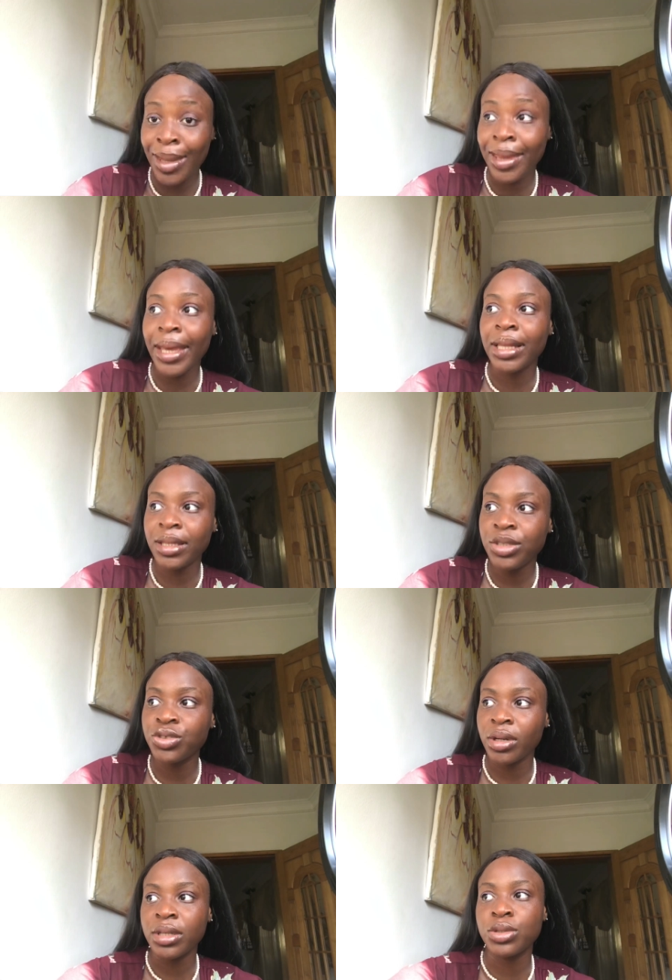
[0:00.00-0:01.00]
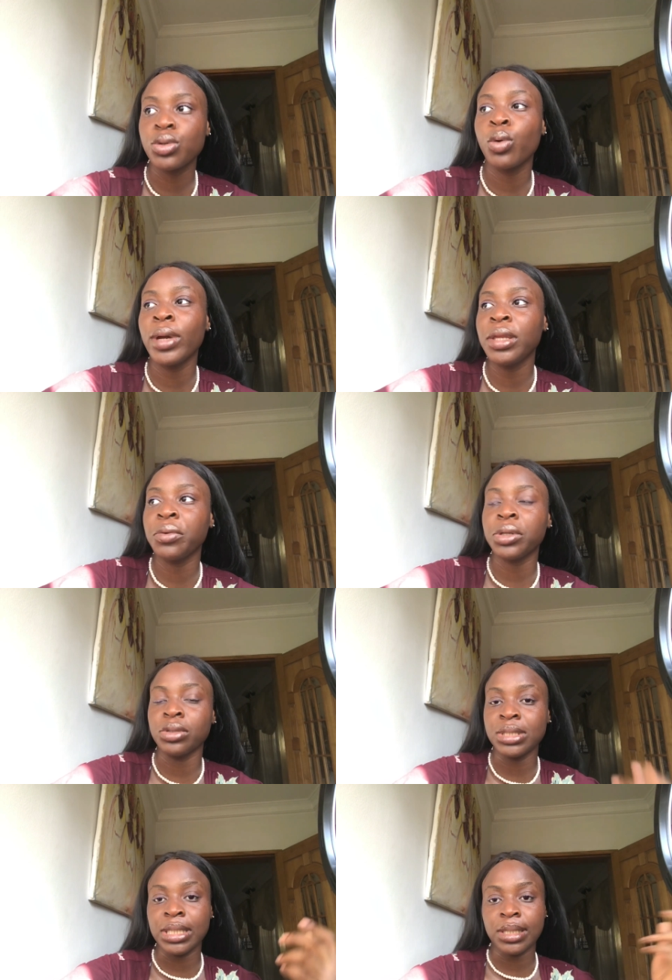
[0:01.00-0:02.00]
Like, literally. So when they were
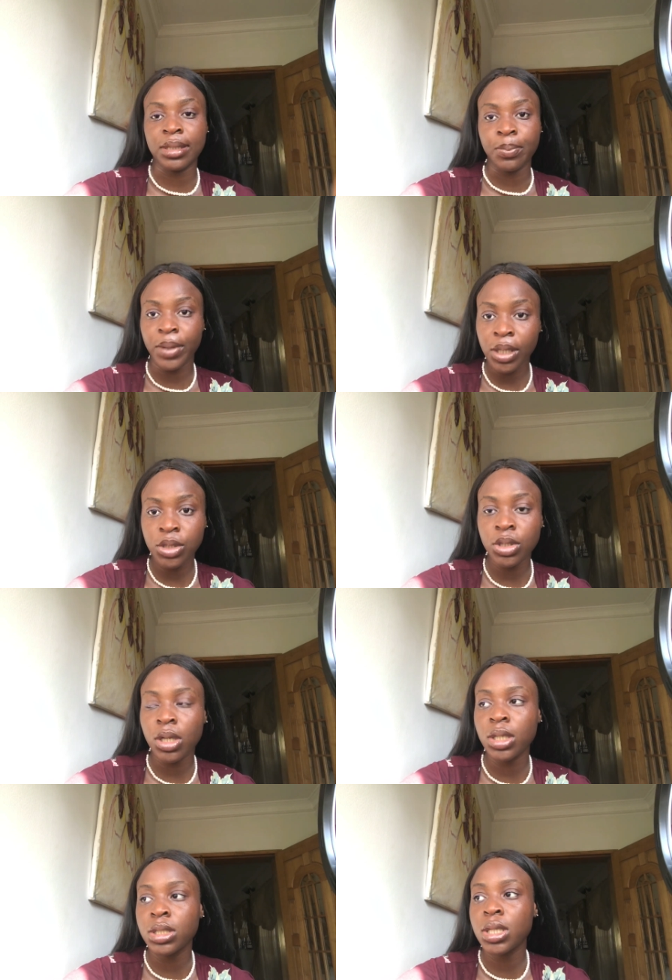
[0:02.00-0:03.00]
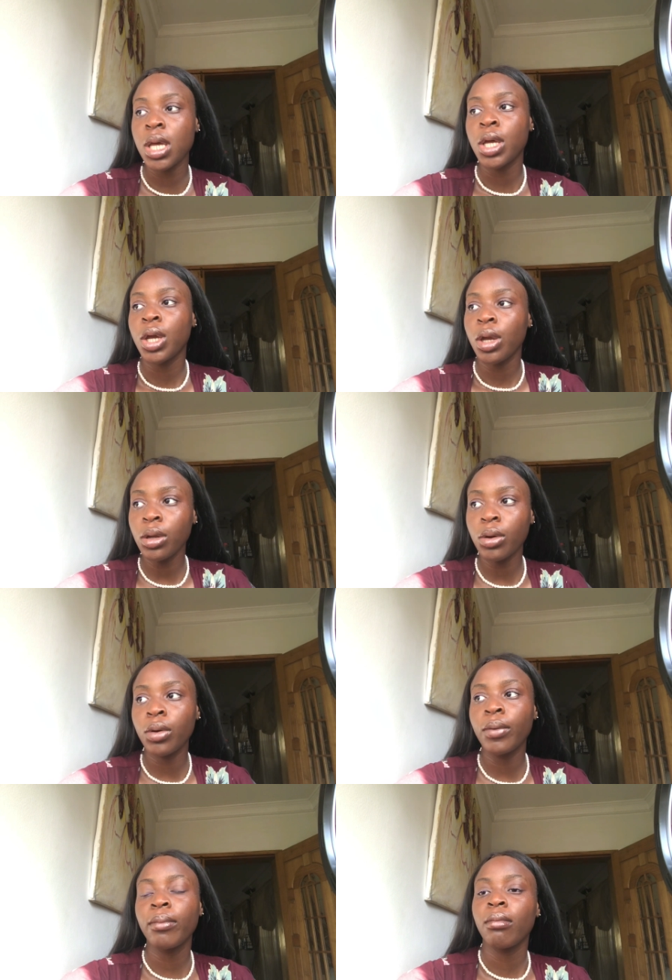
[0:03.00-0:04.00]
done taking the pictures,
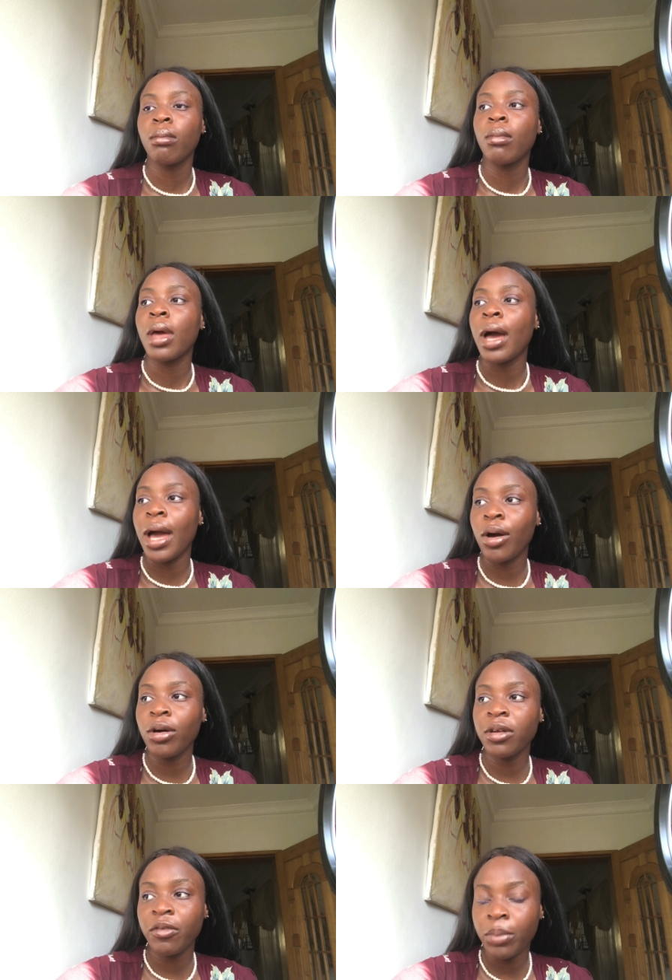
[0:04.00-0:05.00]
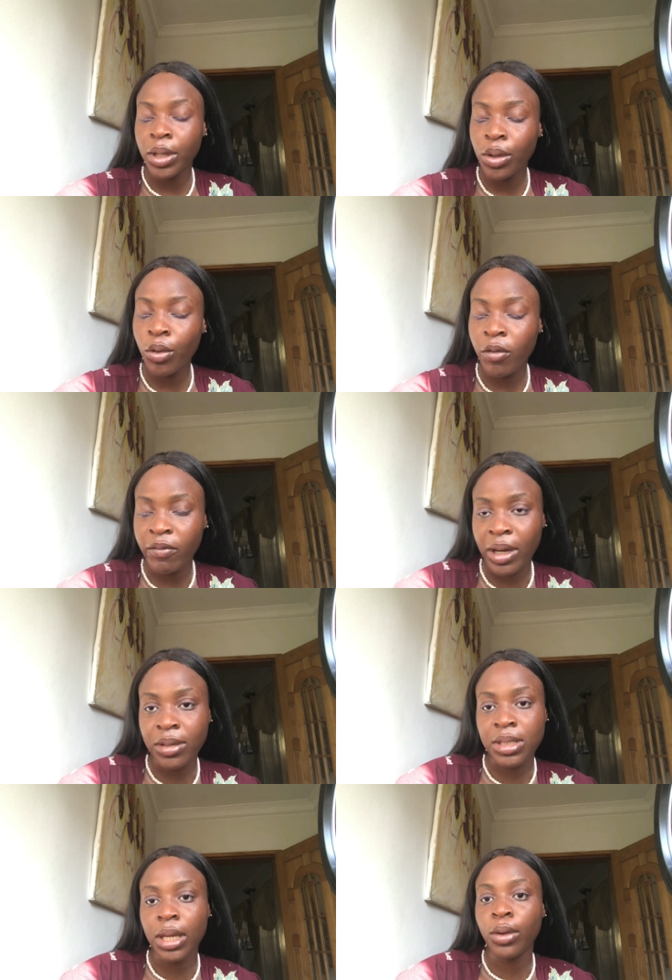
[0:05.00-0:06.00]
I called everybody over. I
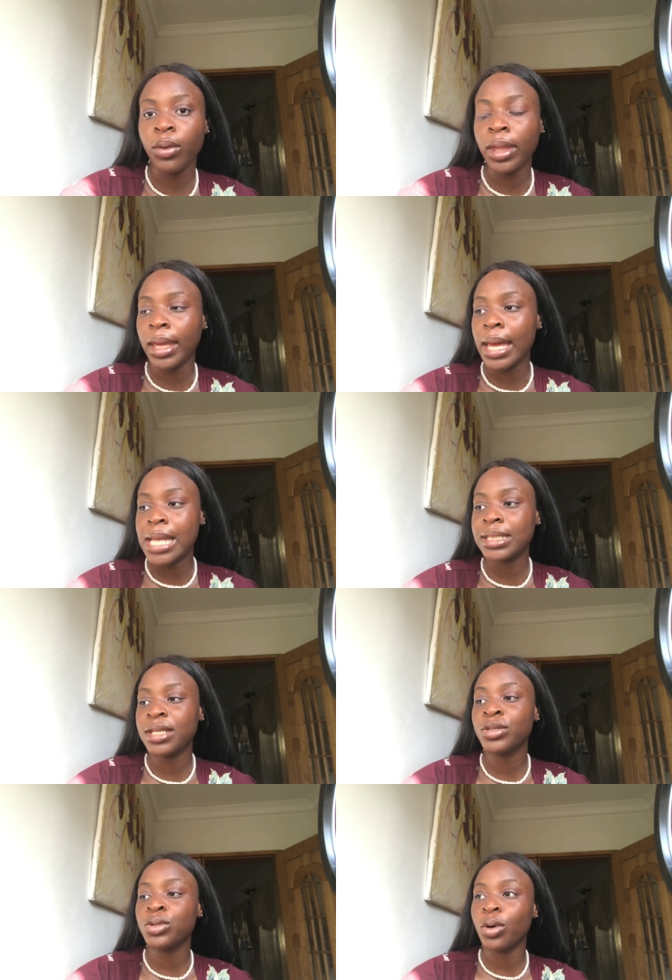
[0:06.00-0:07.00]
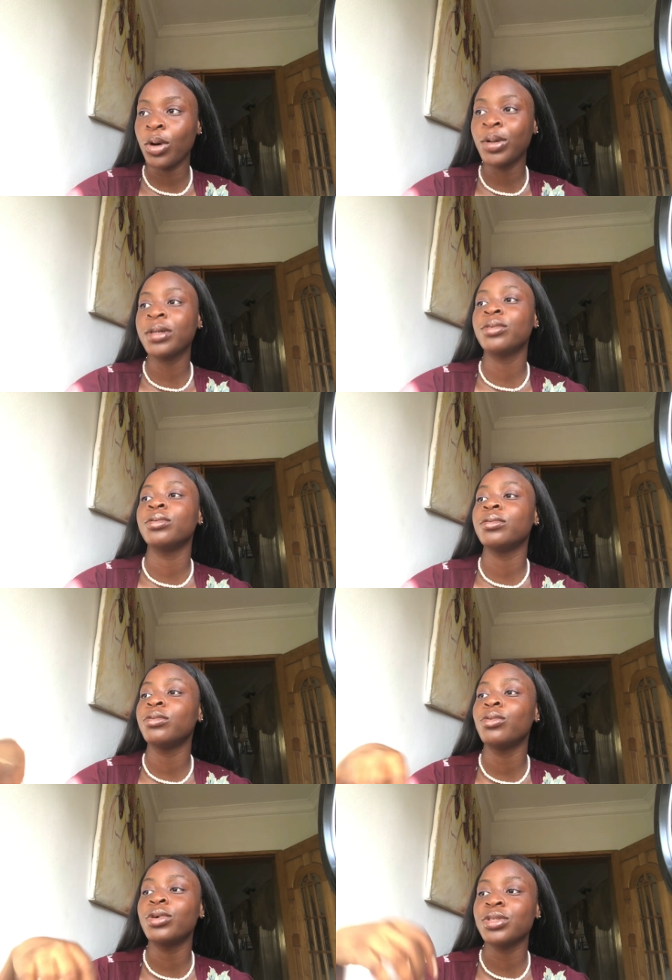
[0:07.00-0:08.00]
was like, okay guys, let's talk.
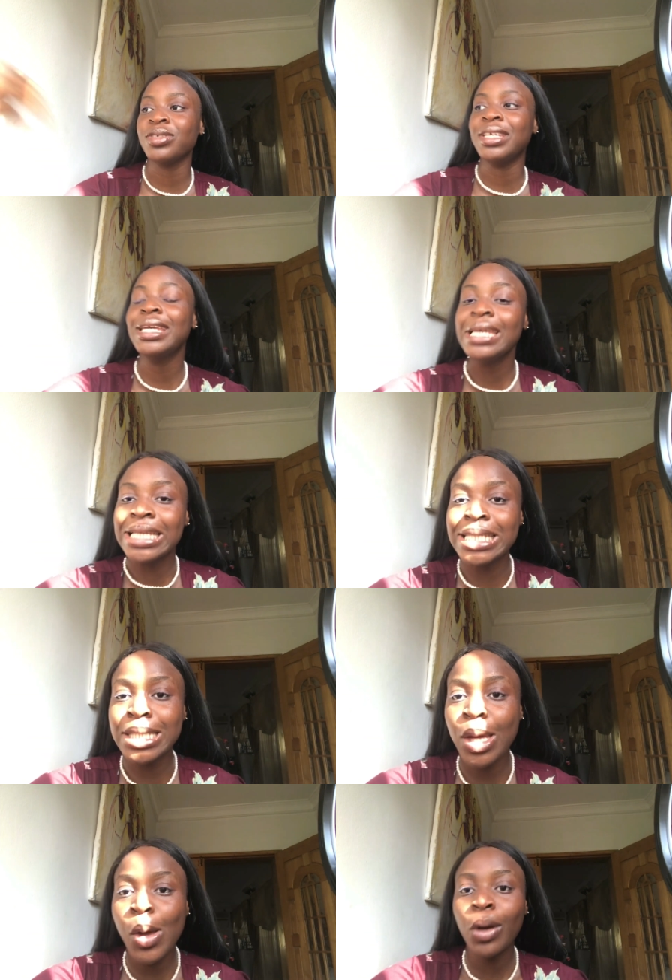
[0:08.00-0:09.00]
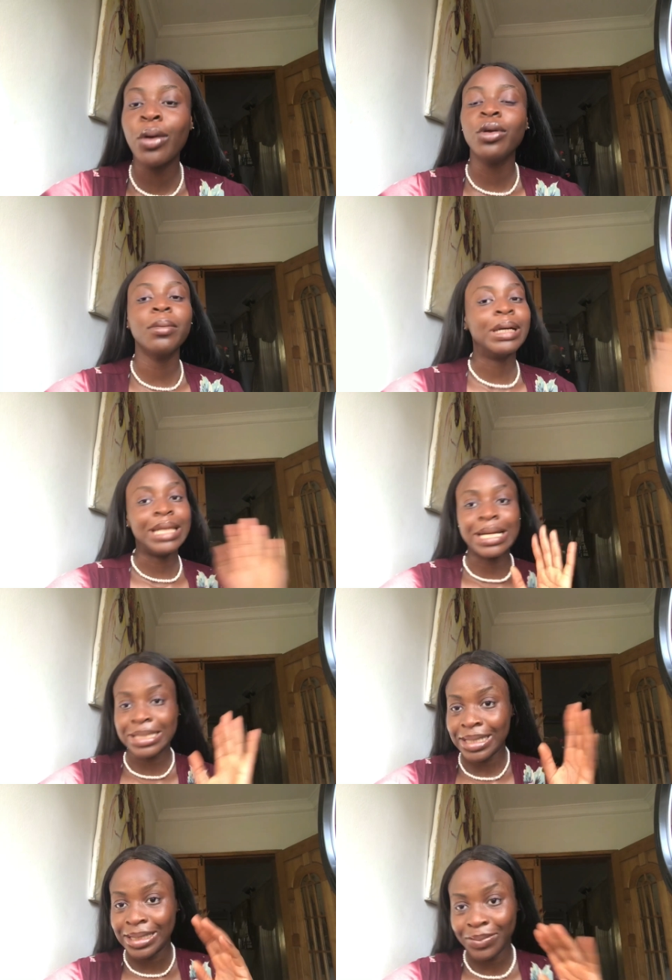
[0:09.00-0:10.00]
Who wants to eat? Nobody
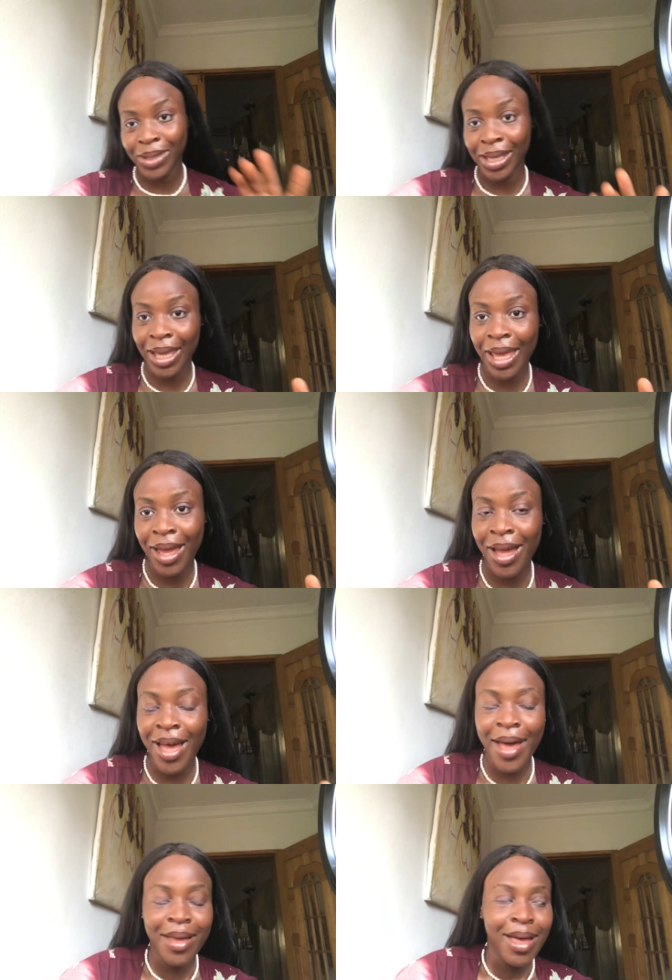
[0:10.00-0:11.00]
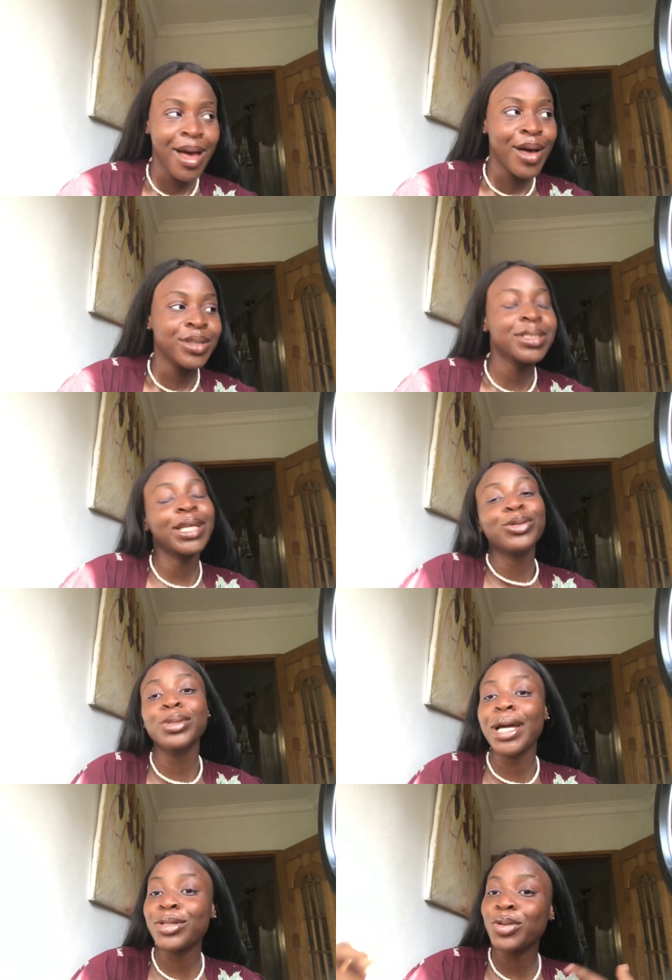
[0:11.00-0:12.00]
answered me. It's like, you
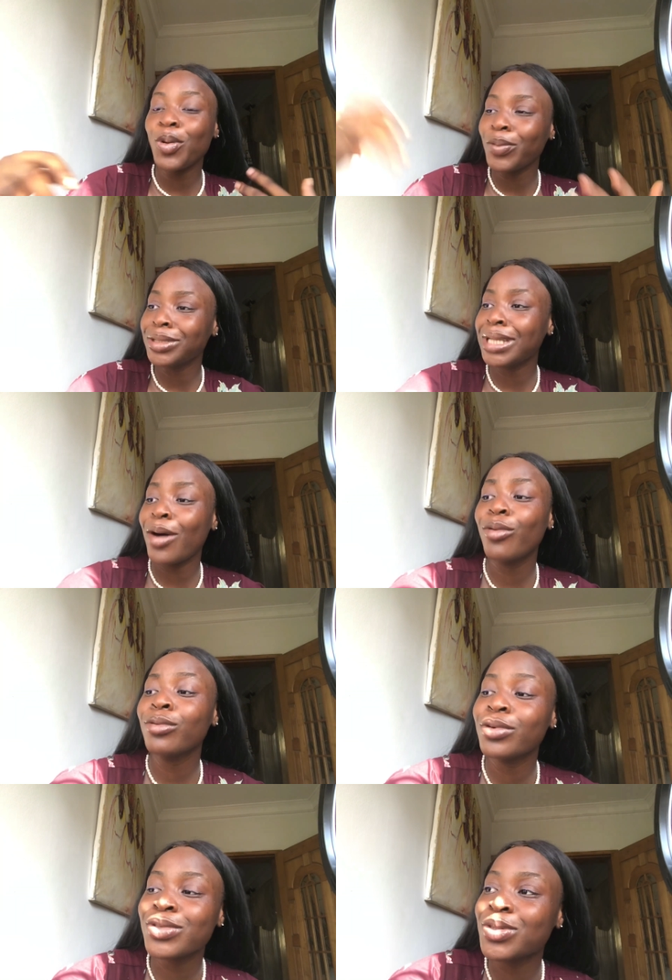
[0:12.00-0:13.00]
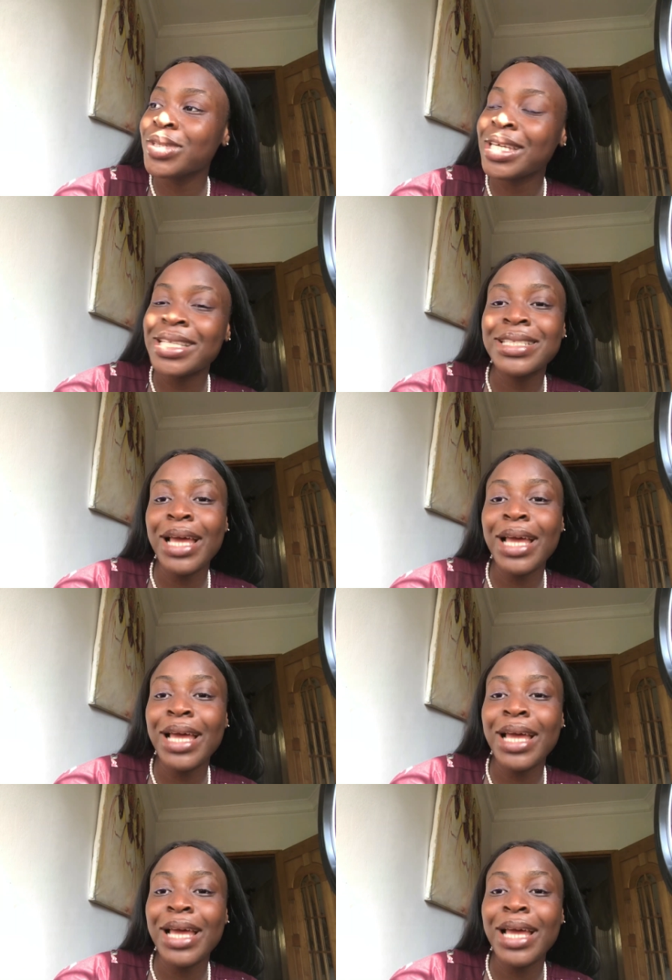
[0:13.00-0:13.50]
guys, come on now, who wants to eat?